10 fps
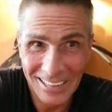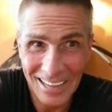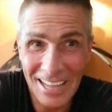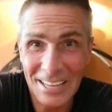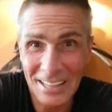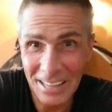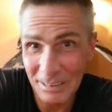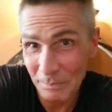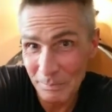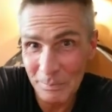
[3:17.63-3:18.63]
And
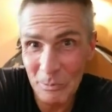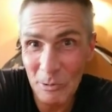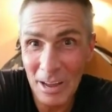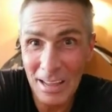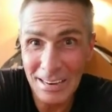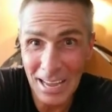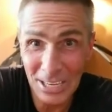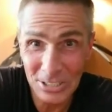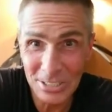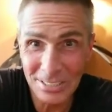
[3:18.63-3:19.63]
then went on
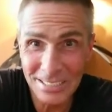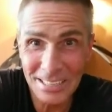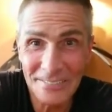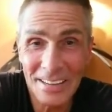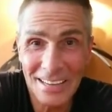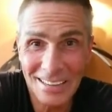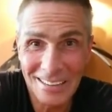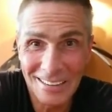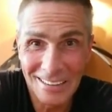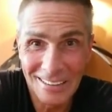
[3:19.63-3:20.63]
national TV
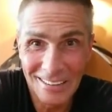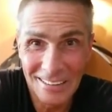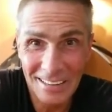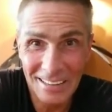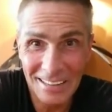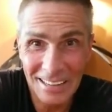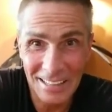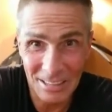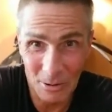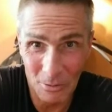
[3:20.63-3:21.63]

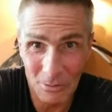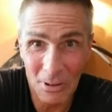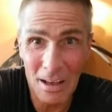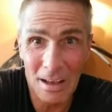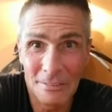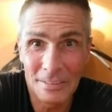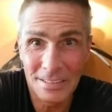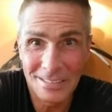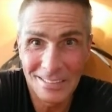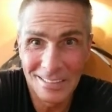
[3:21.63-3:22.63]
in the Oval
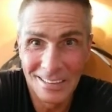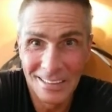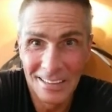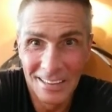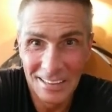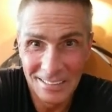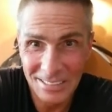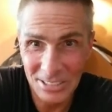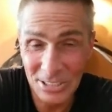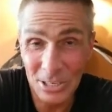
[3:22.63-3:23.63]
Office
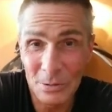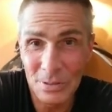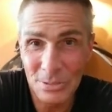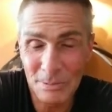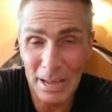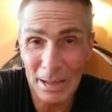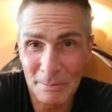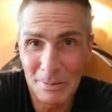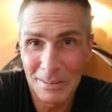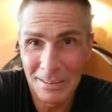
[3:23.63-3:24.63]
to show this map.
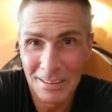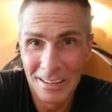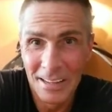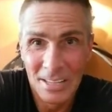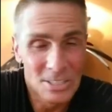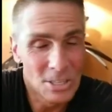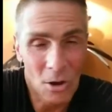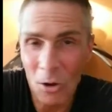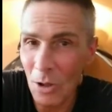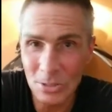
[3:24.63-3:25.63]

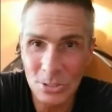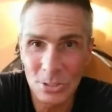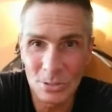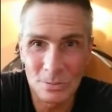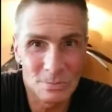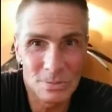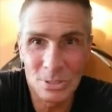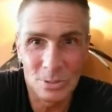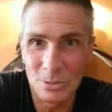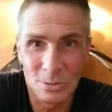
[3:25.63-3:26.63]
All to
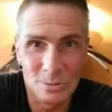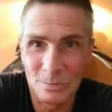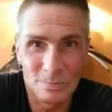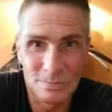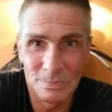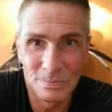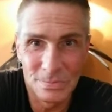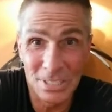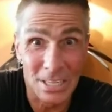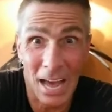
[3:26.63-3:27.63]
to
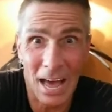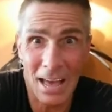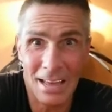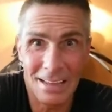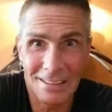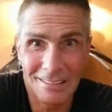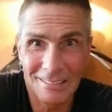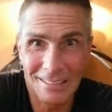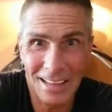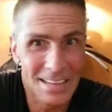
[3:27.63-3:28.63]
deny
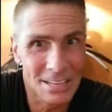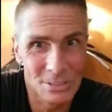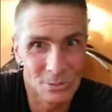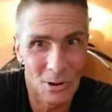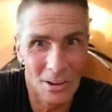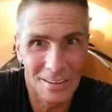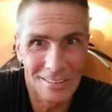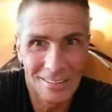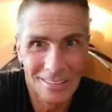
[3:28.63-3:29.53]
that he is wrong,